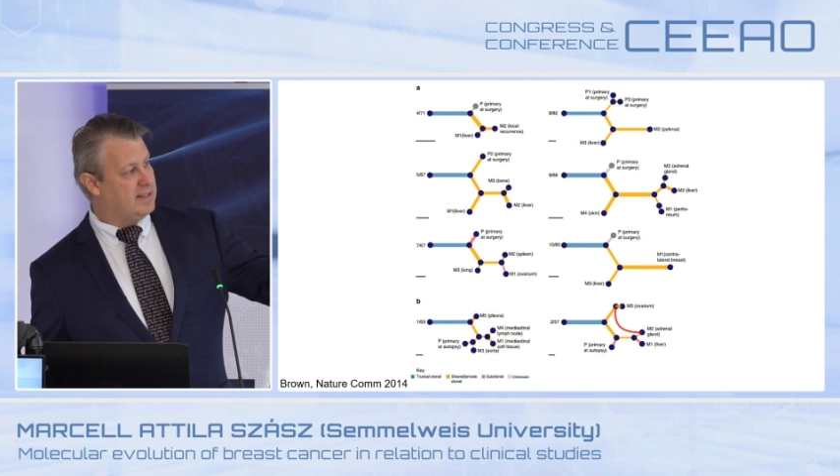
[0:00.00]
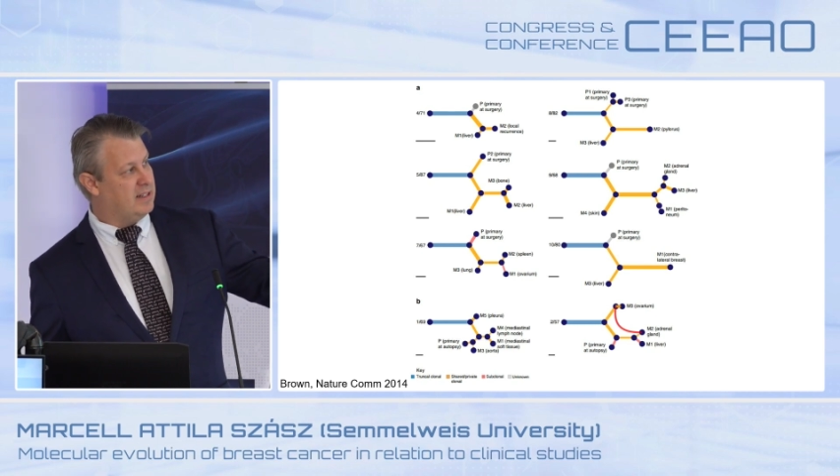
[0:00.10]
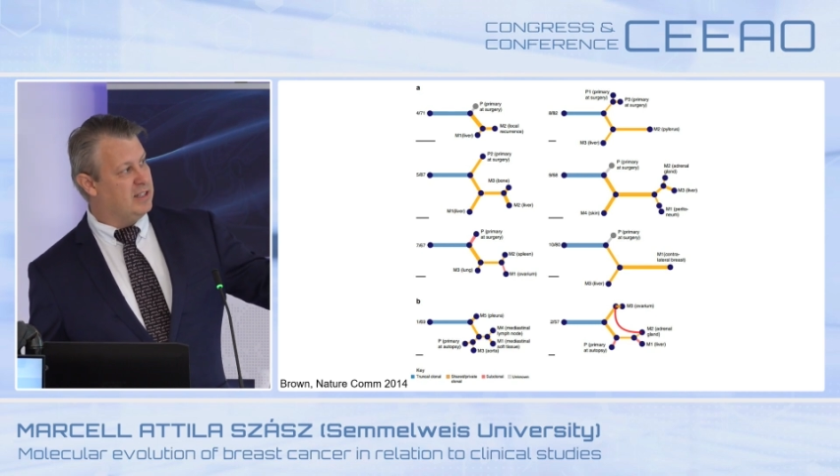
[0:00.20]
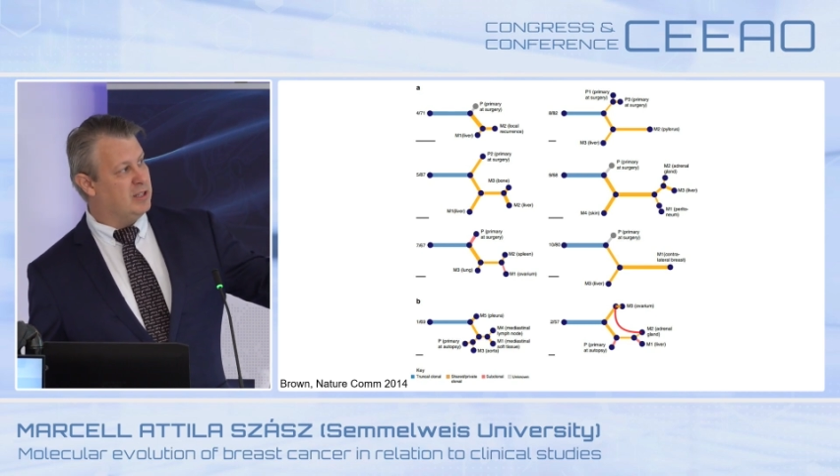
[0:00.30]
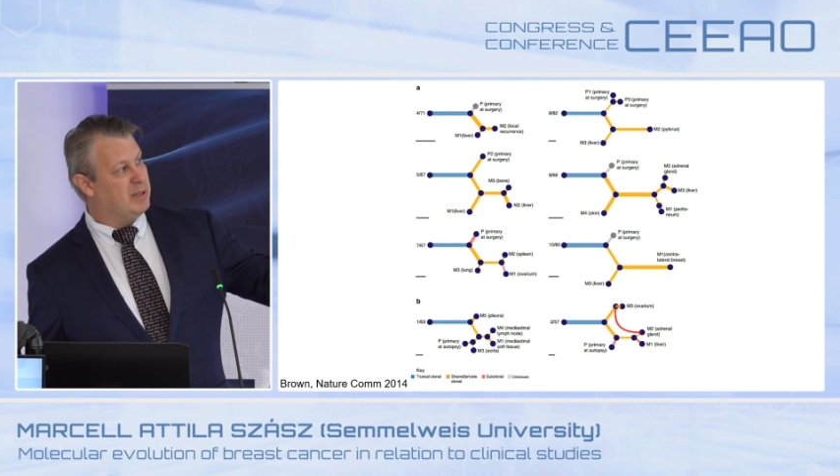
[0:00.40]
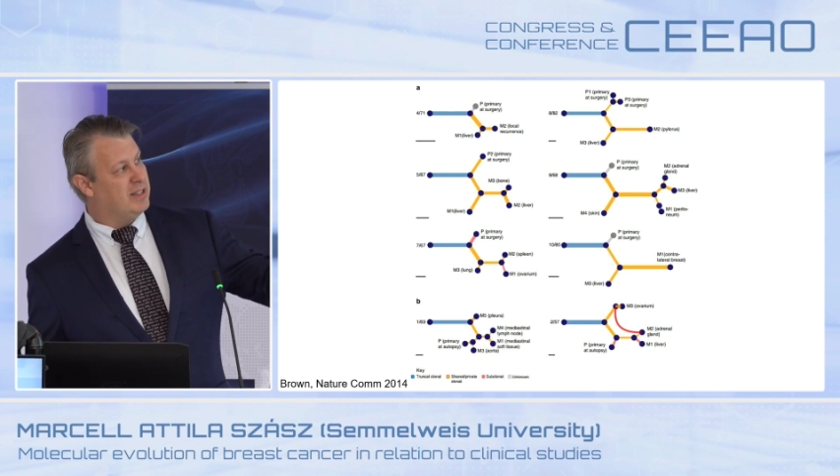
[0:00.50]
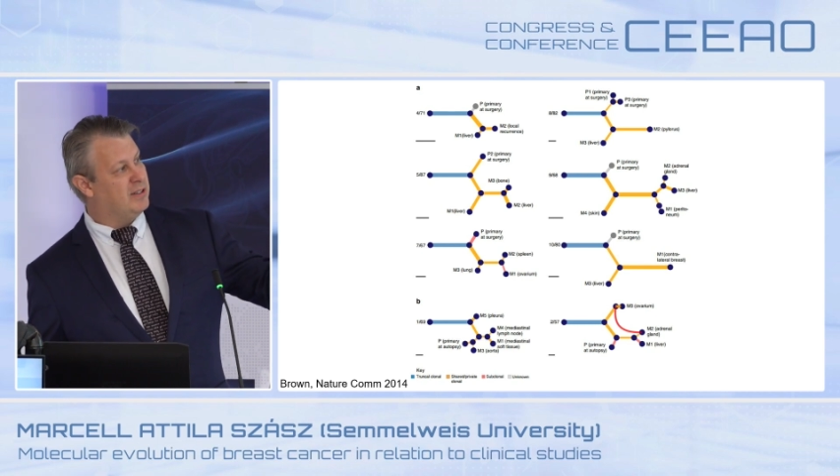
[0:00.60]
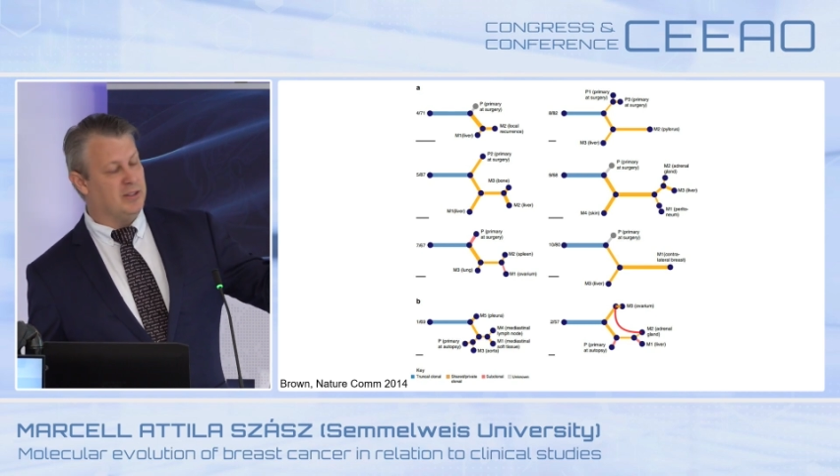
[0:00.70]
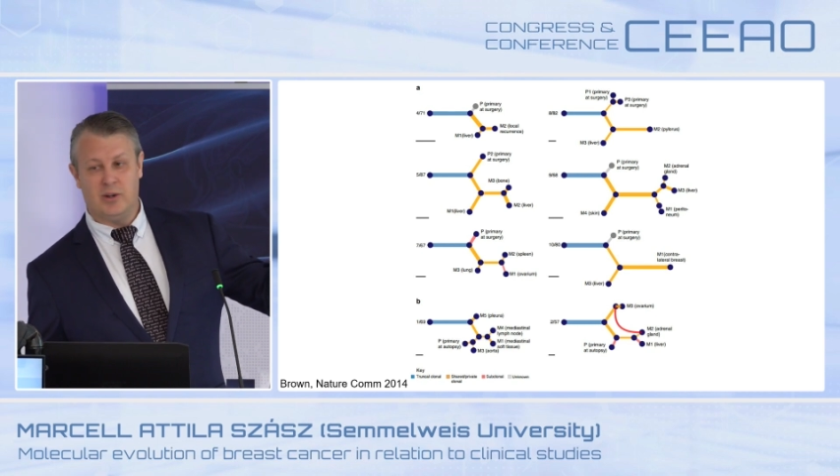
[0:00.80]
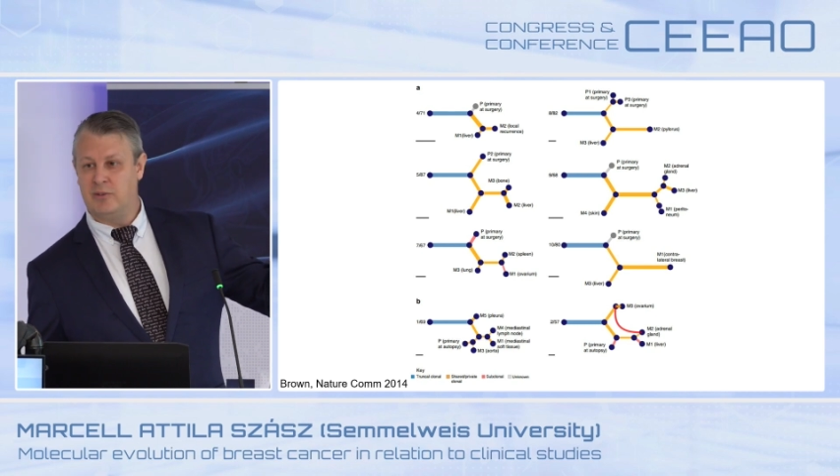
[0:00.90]
a little bit
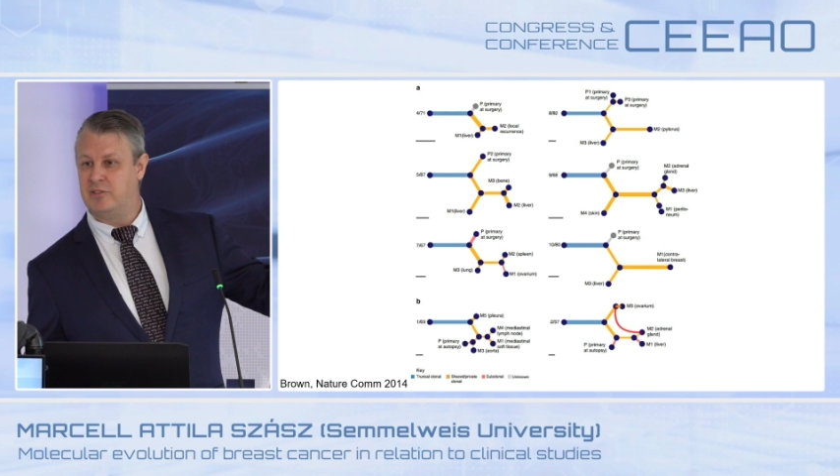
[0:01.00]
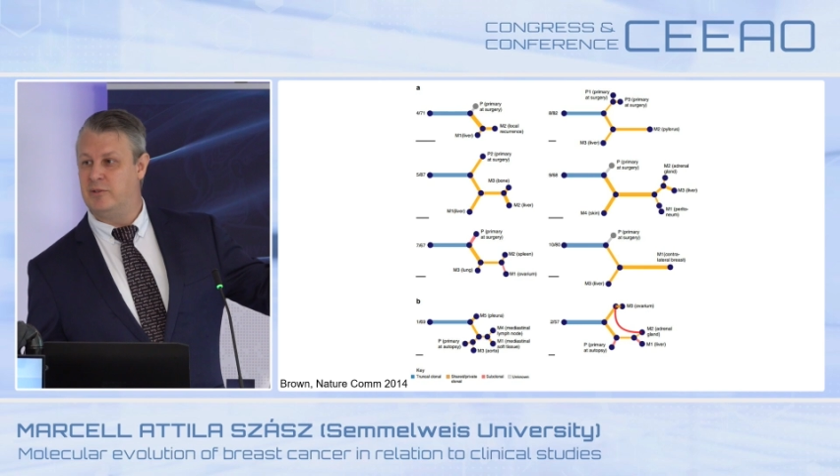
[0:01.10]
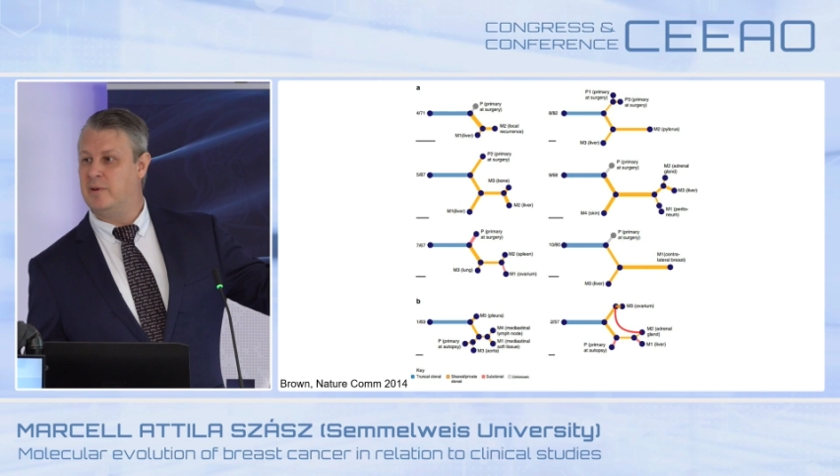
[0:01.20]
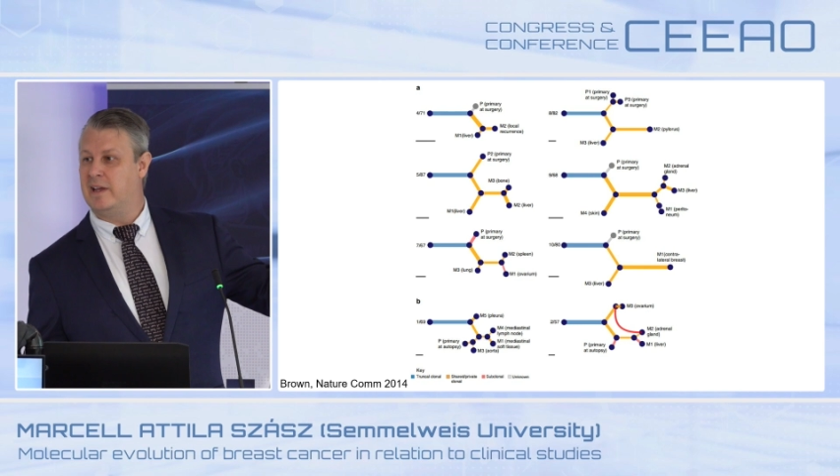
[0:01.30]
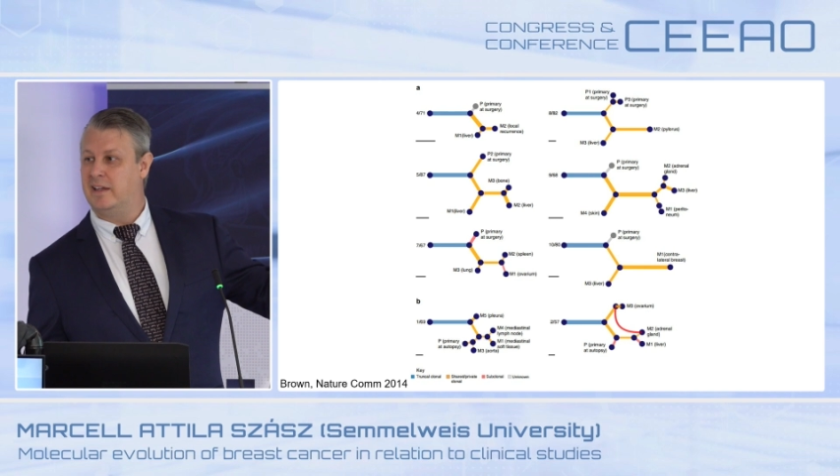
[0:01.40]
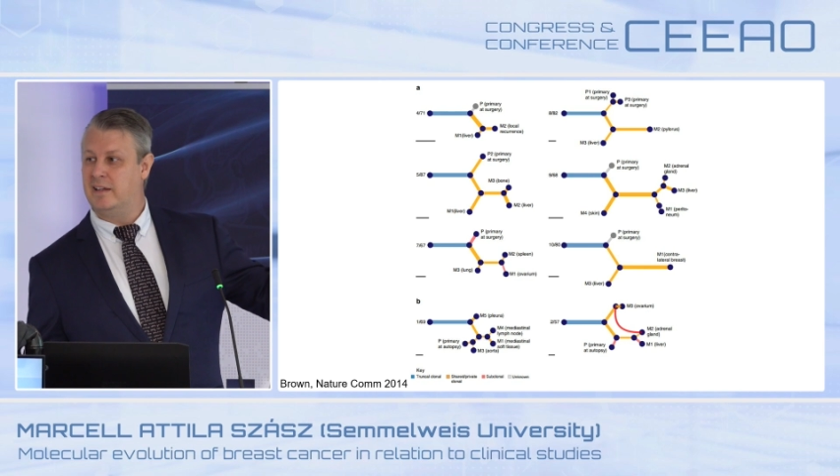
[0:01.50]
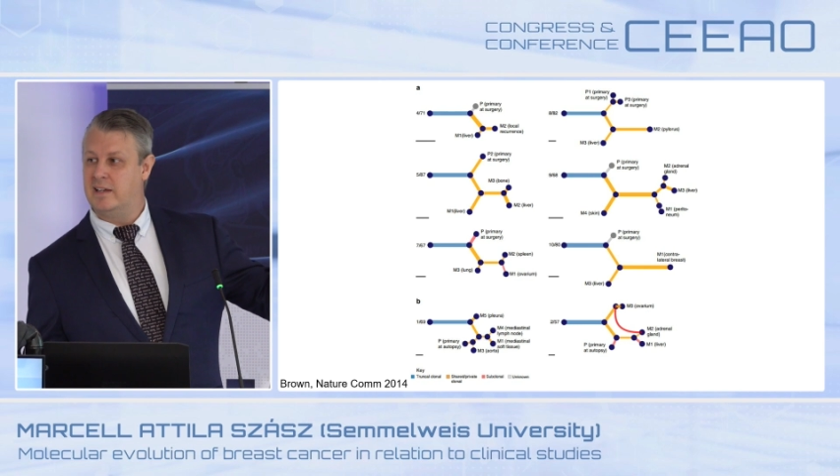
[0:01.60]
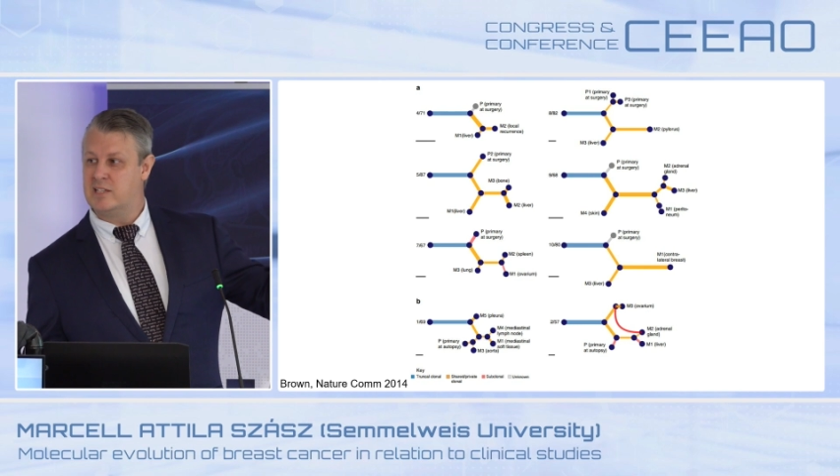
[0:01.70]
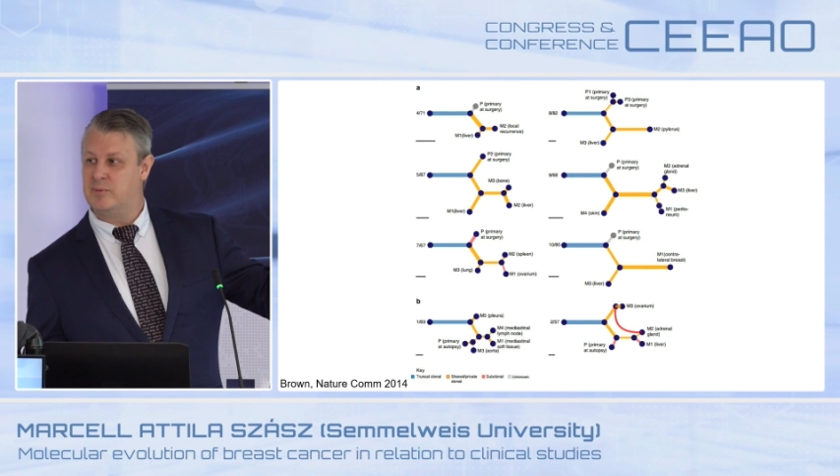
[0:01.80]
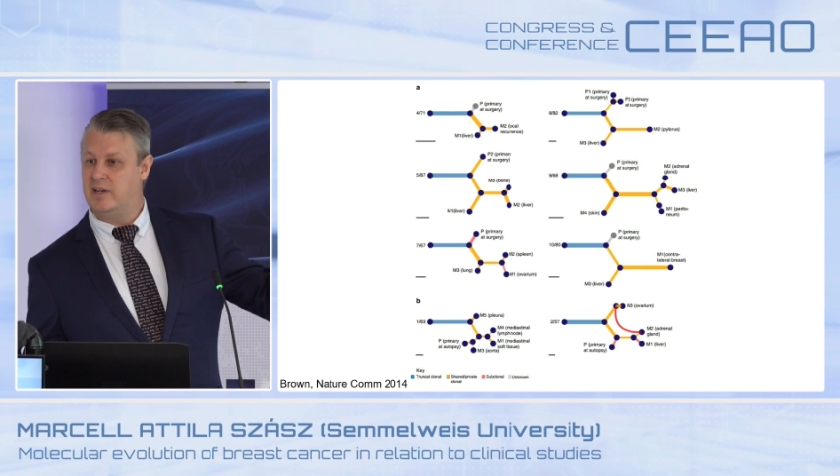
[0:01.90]
off the way
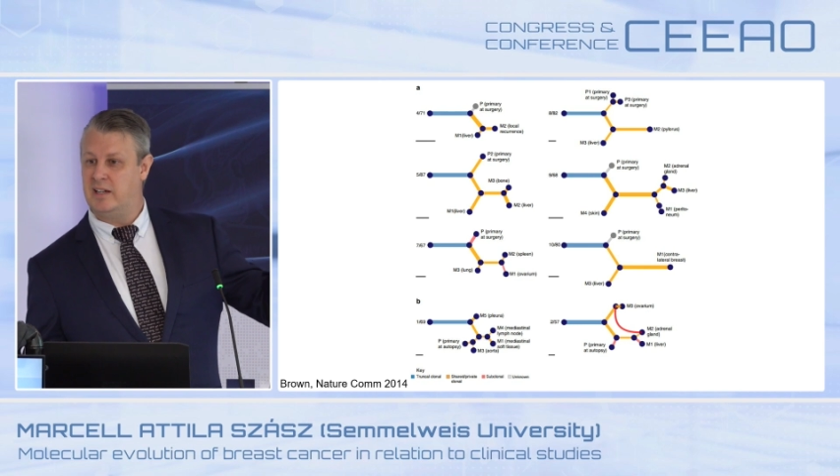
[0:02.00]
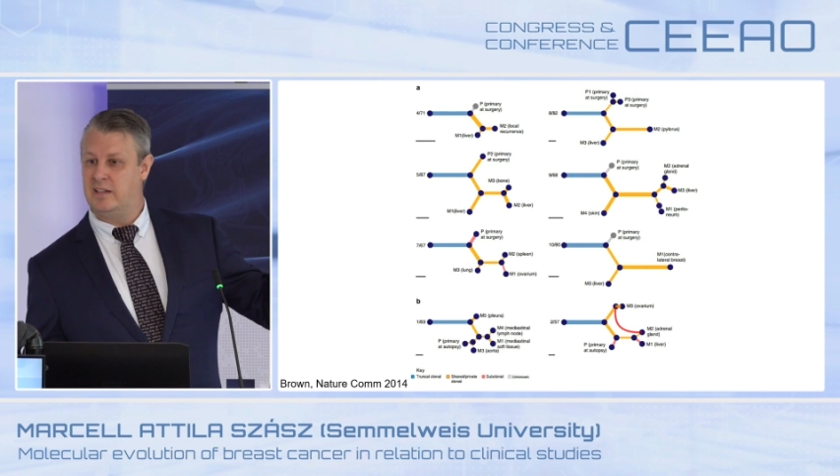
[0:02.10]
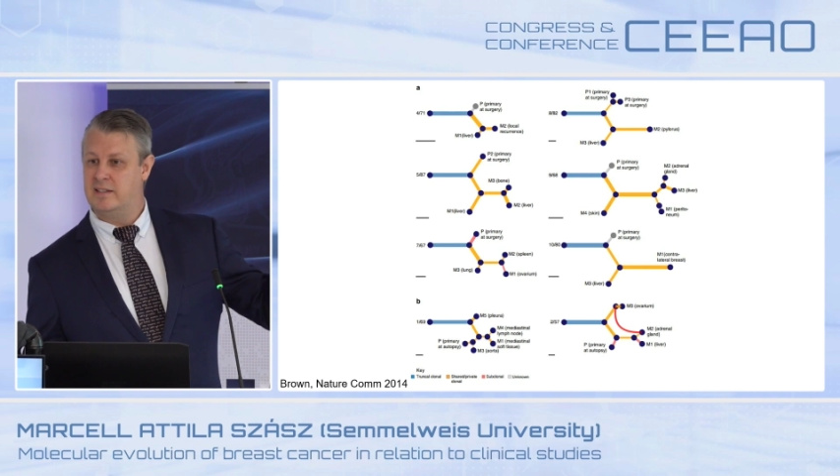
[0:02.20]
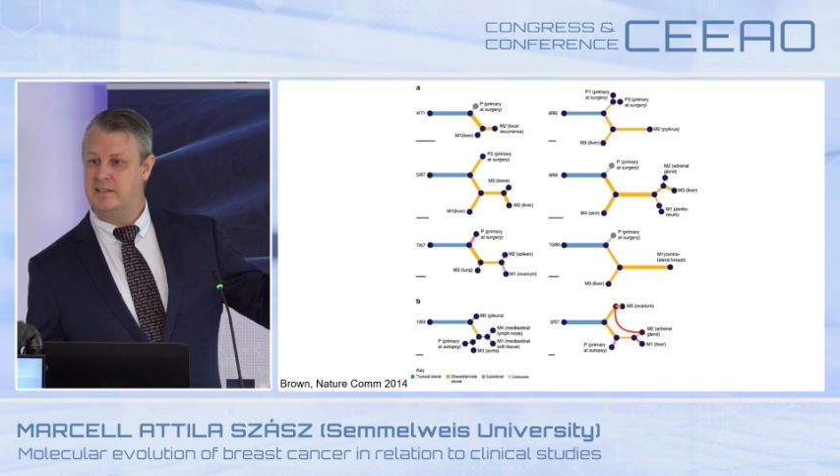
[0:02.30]
as well.